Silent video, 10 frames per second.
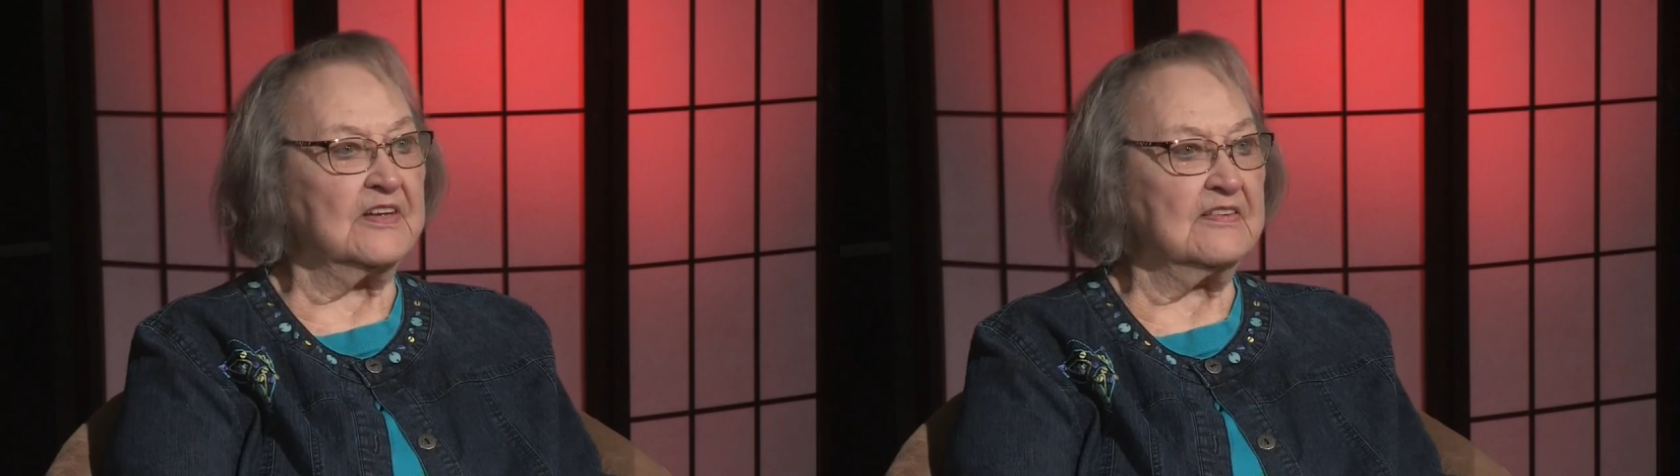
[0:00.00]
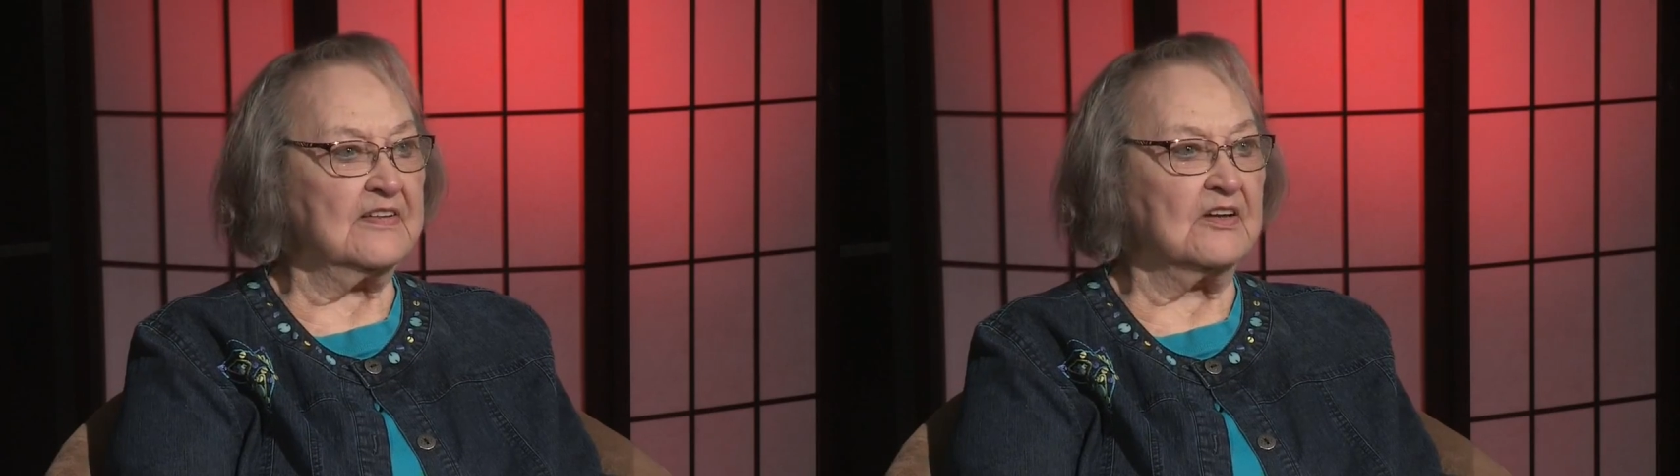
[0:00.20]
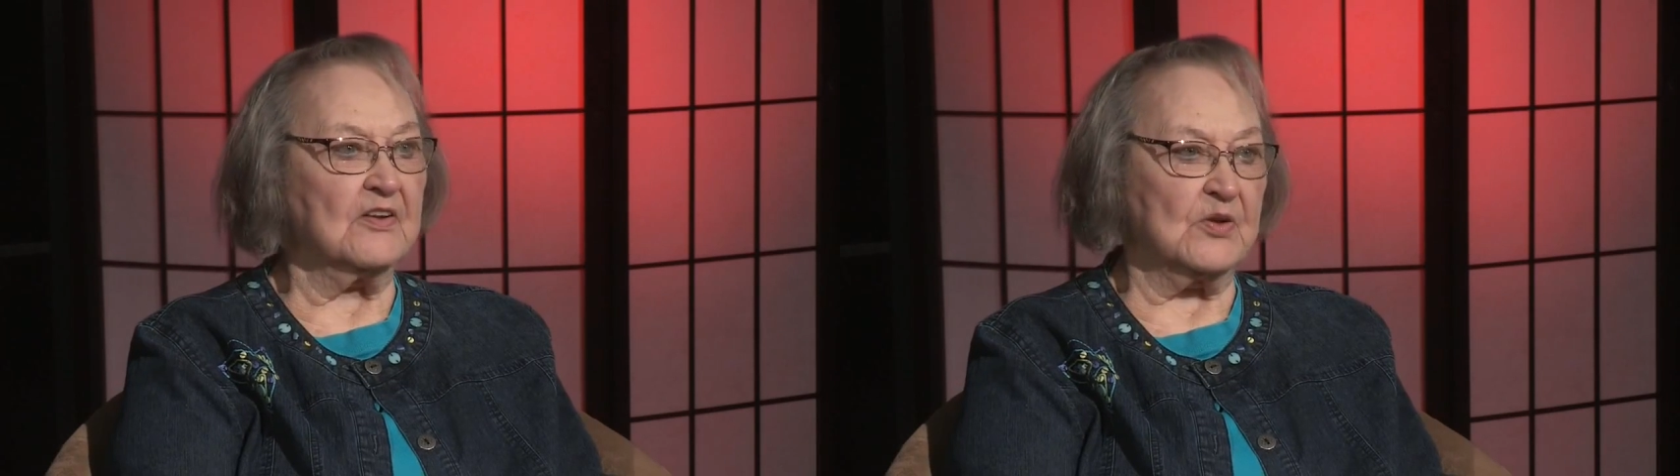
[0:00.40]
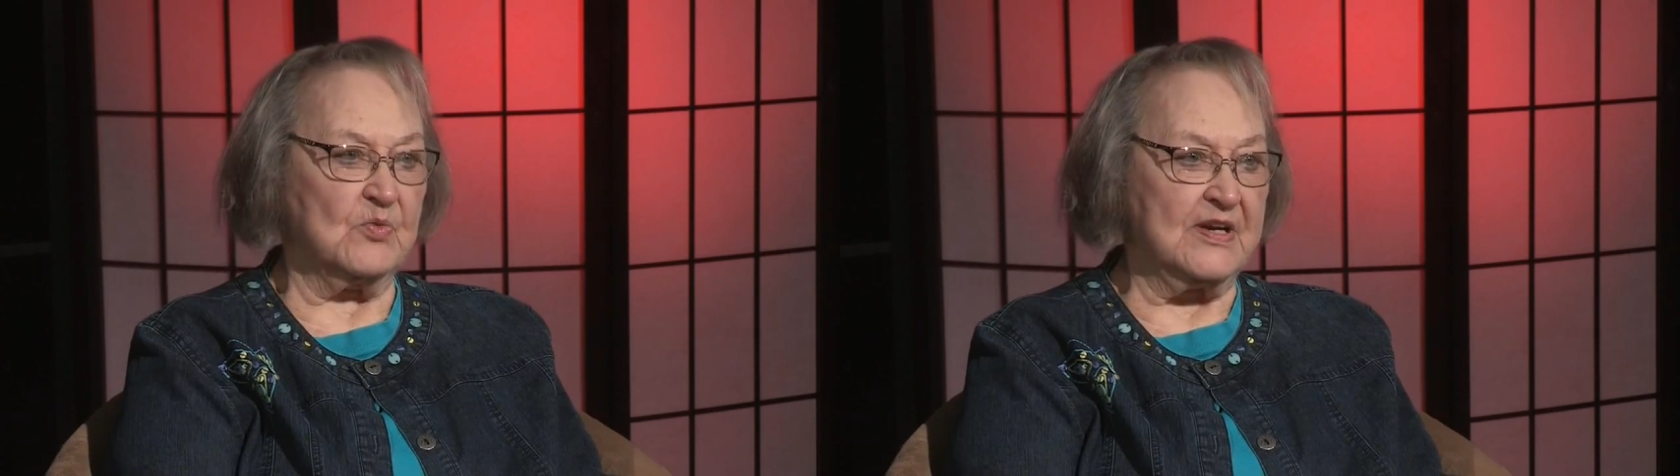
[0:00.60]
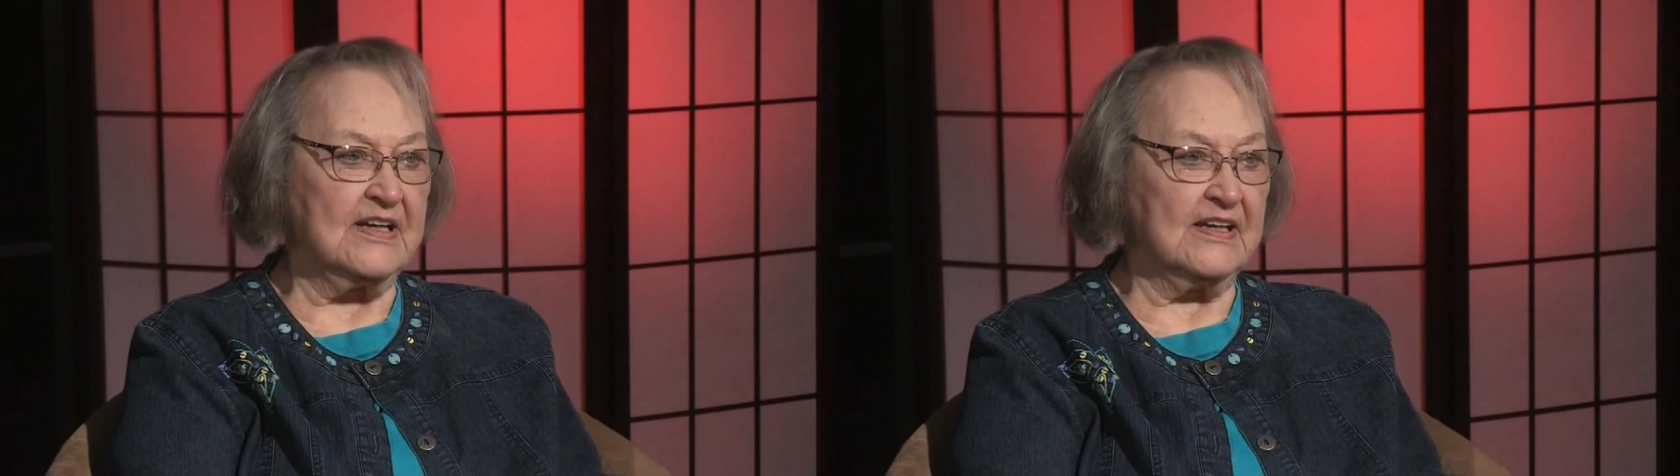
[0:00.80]
anything on the
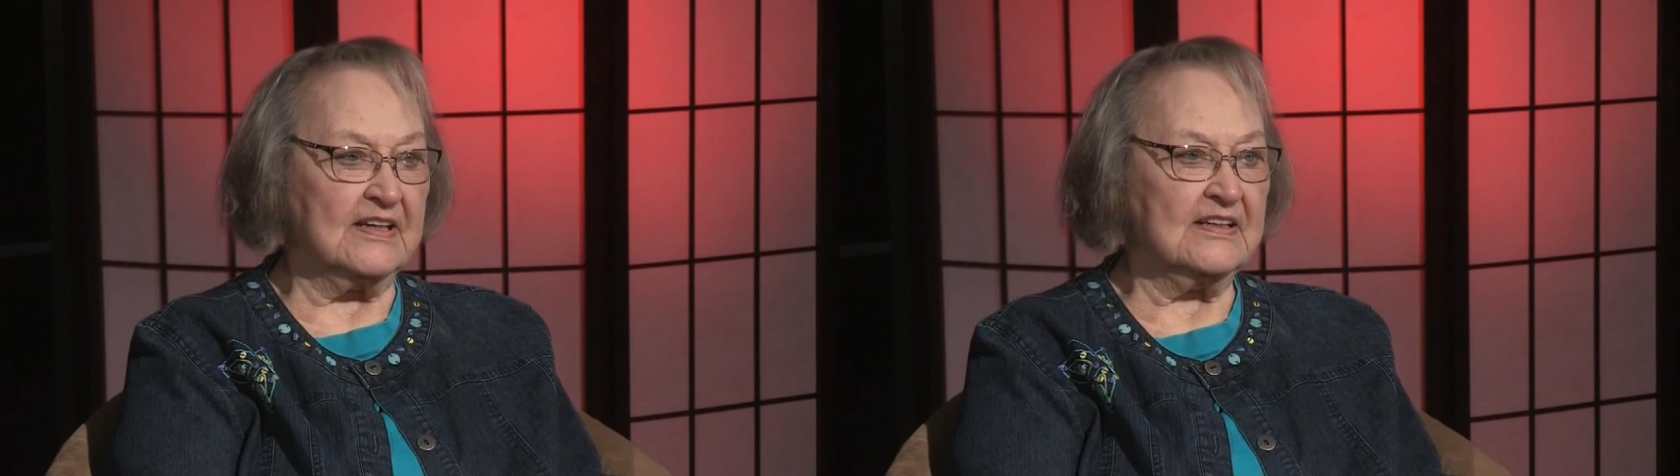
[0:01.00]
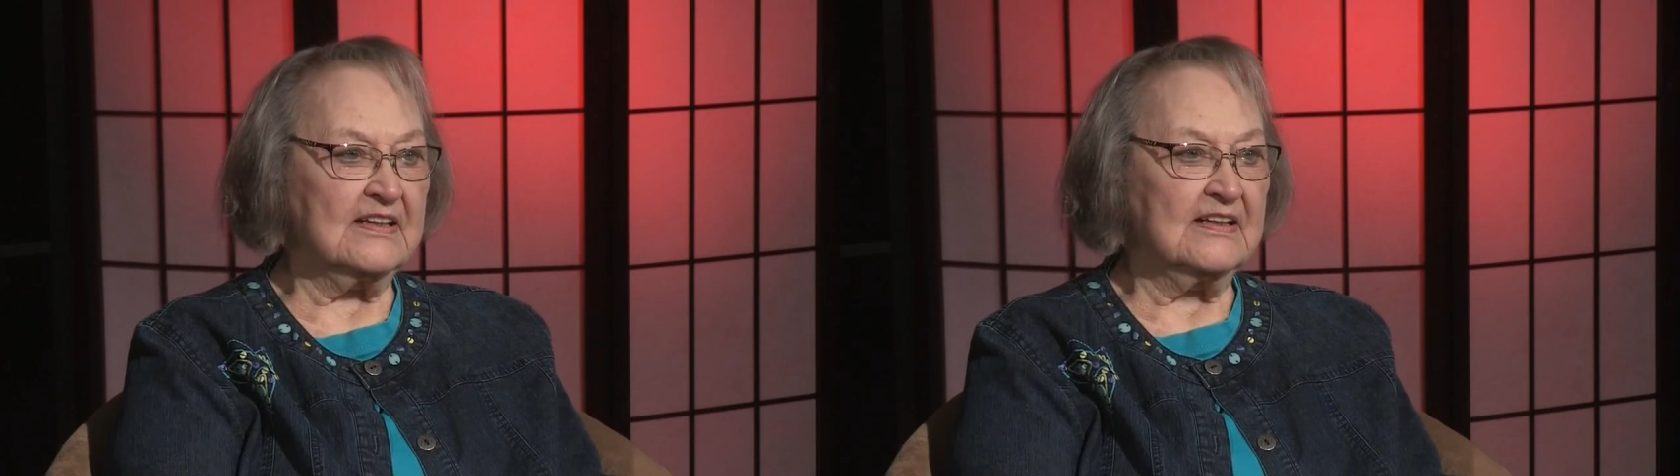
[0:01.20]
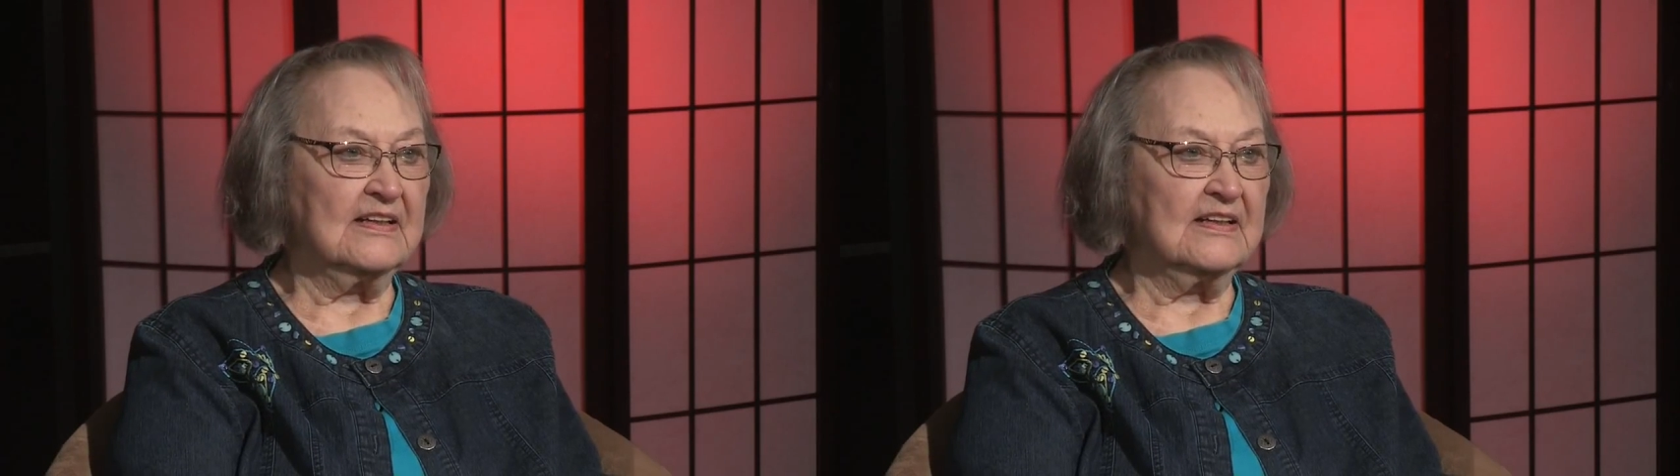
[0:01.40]
weekend.